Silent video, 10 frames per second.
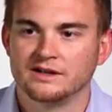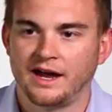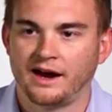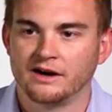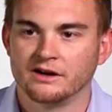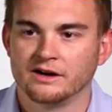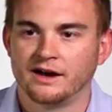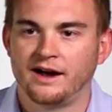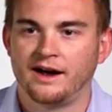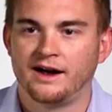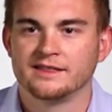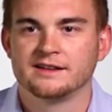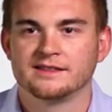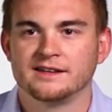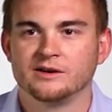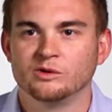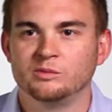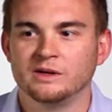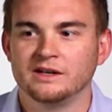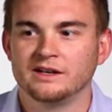Cairn, uh, I thought that it would
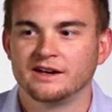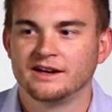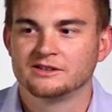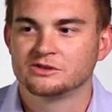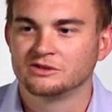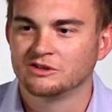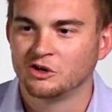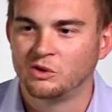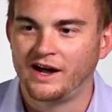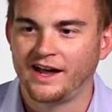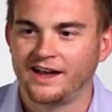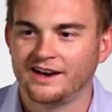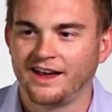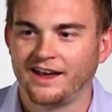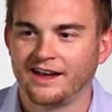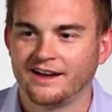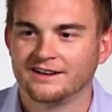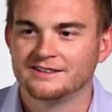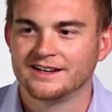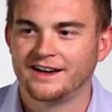be uh, sort of a quiet
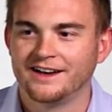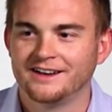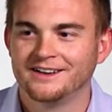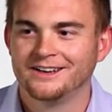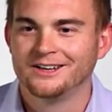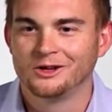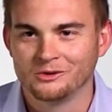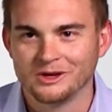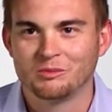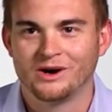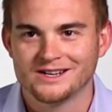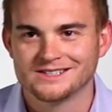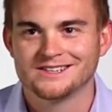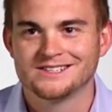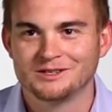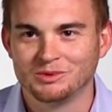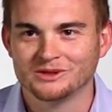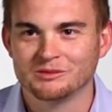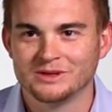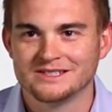and uh, lonely process to build
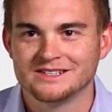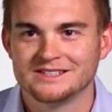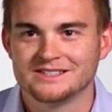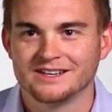a business,